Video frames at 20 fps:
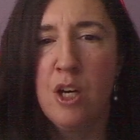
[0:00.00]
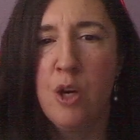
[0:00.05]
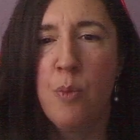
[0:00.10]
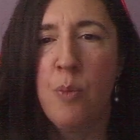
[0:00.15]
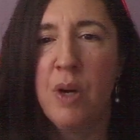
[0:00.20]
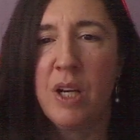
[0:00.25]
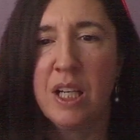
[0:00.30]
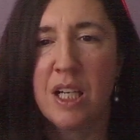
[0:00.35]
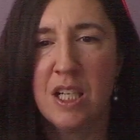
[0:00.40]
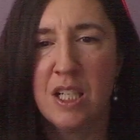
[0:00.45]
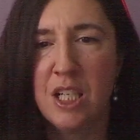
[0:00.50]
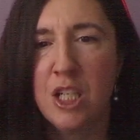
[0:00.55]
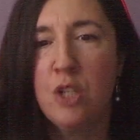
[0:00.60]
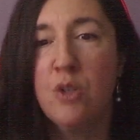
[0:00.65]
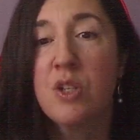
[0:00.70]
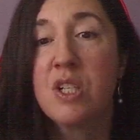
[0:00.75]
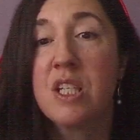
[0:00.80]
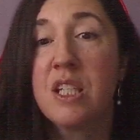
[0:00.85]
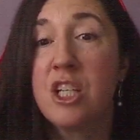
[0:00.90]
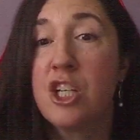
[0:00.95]
But
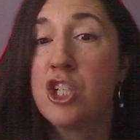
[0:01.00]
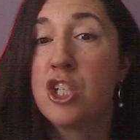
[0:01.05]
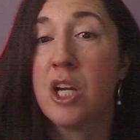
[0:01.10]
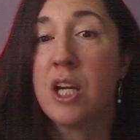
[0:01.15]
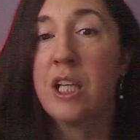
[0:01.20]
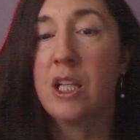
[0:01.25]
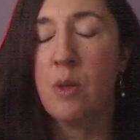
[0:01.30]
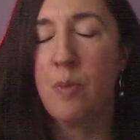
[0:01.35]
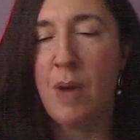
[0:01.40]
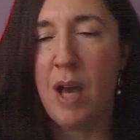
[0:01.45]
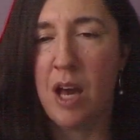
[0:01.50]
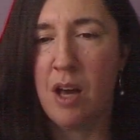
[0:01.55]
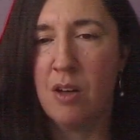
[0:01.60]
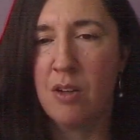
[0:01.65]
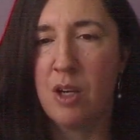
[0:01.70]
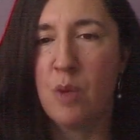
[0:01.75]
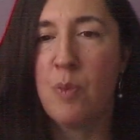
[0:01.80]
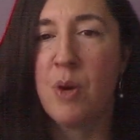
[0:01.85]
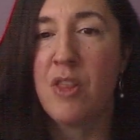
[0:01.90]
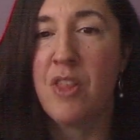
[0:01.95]
continuously shutting them out,
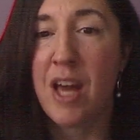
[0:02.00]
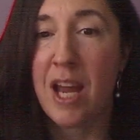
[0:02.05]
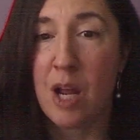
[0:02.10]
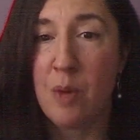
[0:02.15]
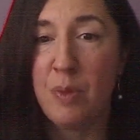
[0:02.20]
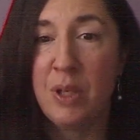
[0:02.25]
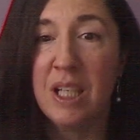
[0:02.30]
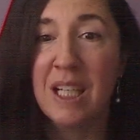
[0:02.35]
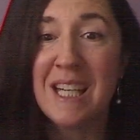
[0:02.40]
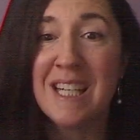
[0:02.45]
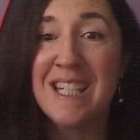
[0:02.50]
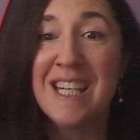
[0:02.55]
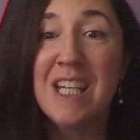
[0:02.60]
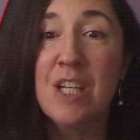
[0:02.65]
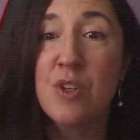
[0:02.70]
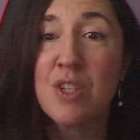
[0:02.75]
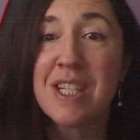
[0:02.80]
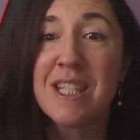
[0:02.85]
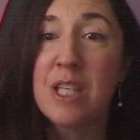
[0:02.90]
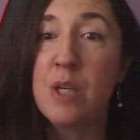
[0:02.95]
and by that I mean
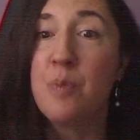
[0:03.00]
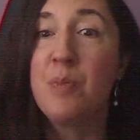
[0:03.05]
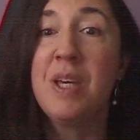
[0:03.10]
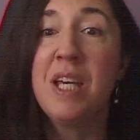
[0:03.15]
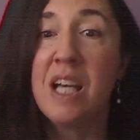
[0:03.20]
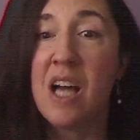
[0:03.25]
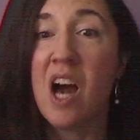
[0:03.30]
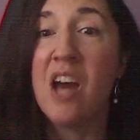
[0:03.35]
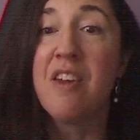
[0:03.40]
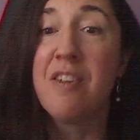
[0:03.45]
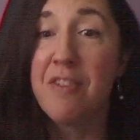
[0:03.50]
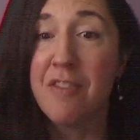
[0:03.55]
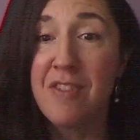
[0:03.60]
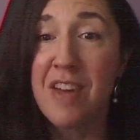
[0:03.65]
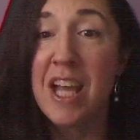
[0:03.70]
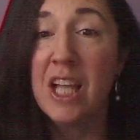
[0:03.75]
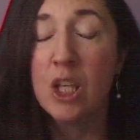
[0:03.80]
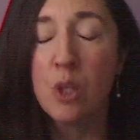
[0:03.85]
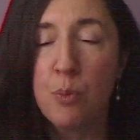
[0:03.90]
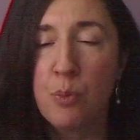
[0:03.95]
continuously being
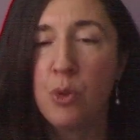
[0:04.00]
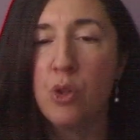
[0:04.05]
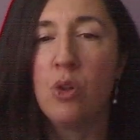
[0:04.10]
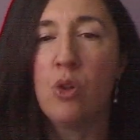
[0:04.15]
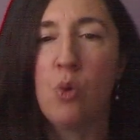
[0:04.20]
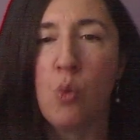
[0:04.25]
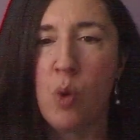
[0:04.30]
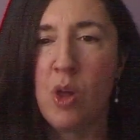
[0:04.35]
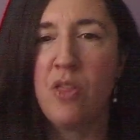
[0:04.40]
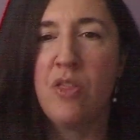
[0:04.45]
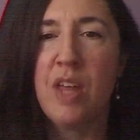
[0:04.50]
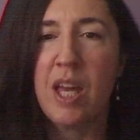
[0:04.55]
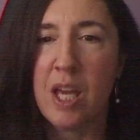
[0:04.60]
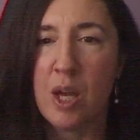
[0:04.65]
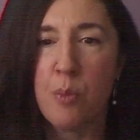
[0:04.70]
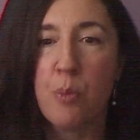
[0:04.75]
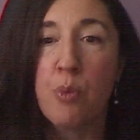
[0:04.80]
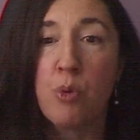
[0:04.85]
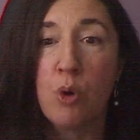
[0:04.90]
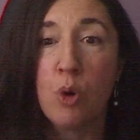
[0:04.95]
unavailable when they
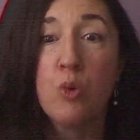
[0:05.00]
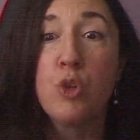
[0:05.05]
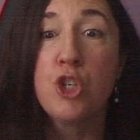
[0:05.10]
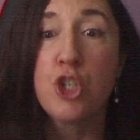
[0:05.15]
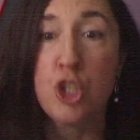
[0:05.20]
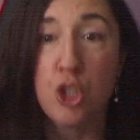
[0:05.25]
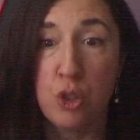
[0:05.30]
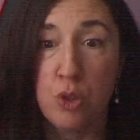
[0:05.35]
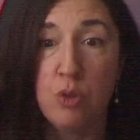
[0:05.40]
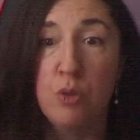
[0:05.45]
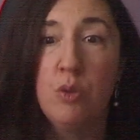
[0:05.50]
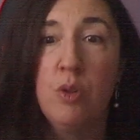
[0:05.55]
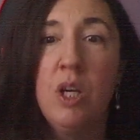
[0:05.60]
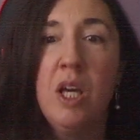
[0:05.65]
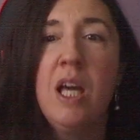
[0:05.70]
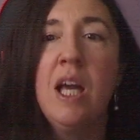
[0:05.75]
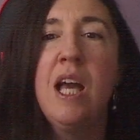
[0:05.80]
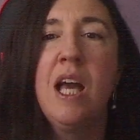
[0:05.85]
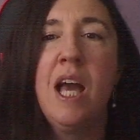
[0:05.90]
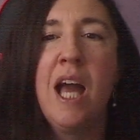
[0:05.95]
approach you
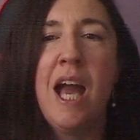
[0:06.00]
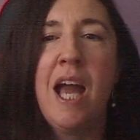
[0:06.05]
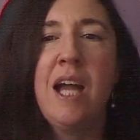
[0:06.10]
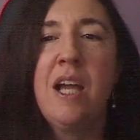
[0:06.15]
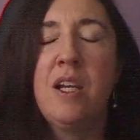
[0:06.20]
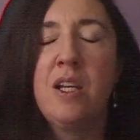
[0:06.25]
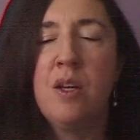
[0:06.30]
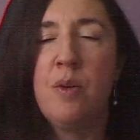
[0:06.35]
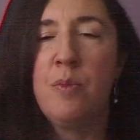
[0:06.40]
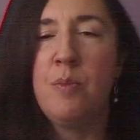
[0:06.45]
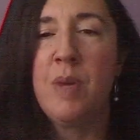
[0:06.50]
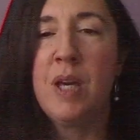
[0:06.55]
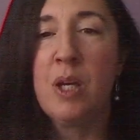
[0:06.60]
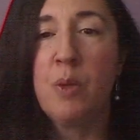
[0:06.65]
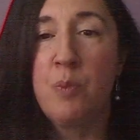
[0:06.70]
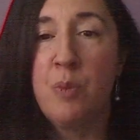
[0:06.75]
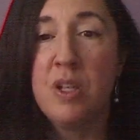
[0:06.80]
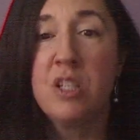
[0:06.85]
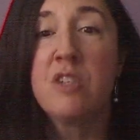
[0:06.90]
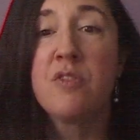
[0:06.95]
and make
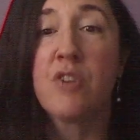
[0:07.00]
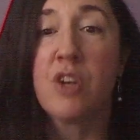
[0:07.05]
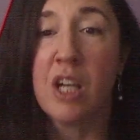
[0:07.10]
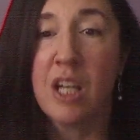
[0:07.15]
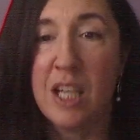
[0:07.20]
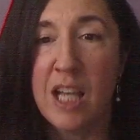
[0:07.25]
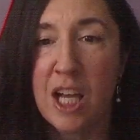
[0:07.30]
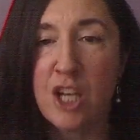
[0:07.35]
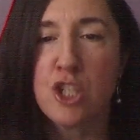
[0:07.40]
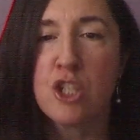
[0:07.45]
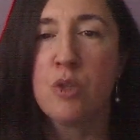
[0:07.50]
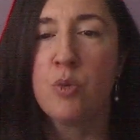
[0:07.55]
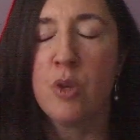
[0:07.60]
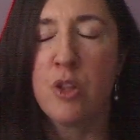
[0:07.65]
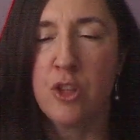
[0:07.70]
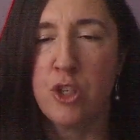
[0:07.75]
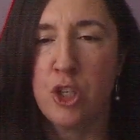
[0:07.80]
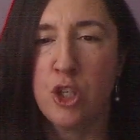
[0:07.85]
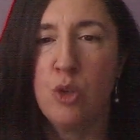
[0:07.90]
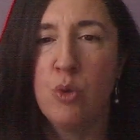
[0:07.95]
bids for connection
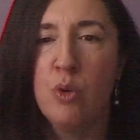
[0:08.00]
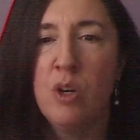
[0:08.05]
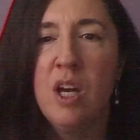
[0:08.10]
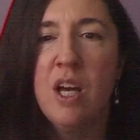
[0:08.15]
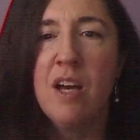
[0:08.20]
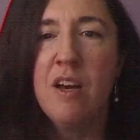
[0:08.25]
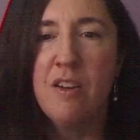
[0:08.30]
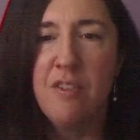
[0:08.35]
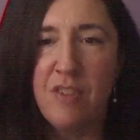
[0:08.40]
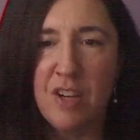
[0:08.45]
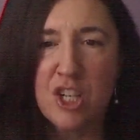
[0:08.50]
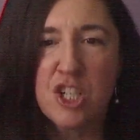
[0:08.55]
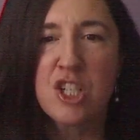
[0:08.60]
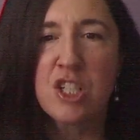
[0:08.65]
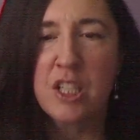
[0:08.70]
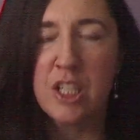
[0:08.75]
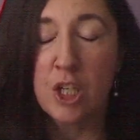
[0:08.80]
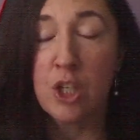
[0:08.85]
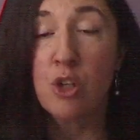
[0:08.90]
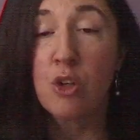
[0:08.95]
with you,
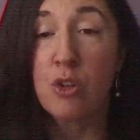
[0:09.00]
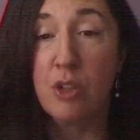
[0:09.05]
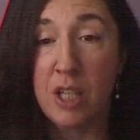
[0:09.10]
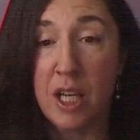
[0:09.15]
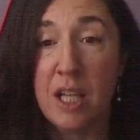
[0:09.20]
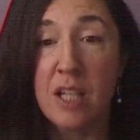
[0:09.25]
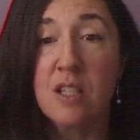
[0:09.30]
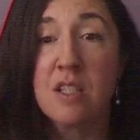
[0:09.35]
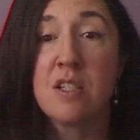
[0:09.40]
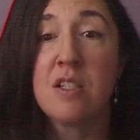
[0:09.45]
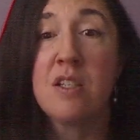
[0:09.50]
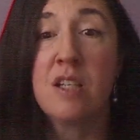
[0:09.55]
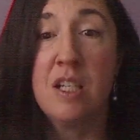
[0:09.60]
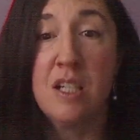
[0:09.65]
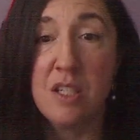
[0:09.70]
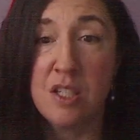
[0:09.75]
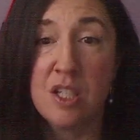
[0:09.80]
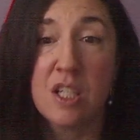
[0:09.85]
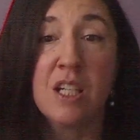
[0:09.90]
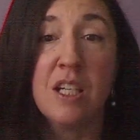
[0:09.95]
eventually creates a
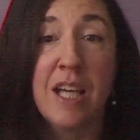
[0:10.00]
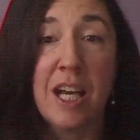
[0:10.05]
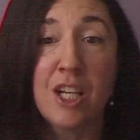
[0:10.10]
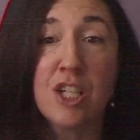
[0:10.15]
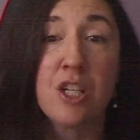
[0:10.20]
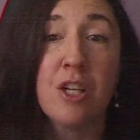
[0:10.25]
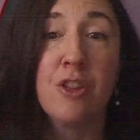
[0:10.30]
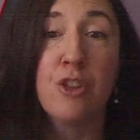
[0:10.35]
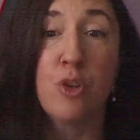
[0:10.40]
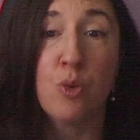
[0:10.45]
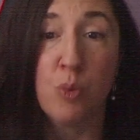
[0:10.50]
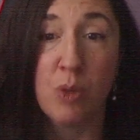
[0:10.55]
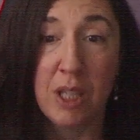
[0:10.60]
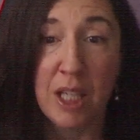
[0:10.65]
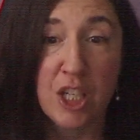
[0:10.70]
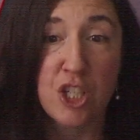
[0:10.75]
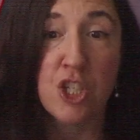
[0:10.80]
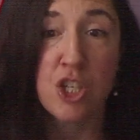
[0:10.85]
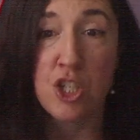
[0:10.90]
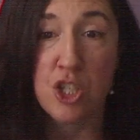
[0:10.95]
disconnection in the
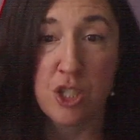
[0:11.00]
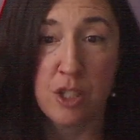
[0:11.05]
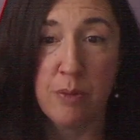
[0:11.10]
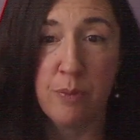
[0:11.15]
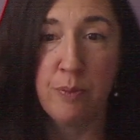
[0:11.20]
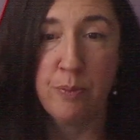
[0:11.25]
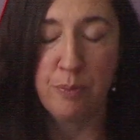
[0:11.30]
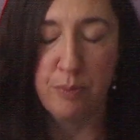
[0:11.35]
relationship.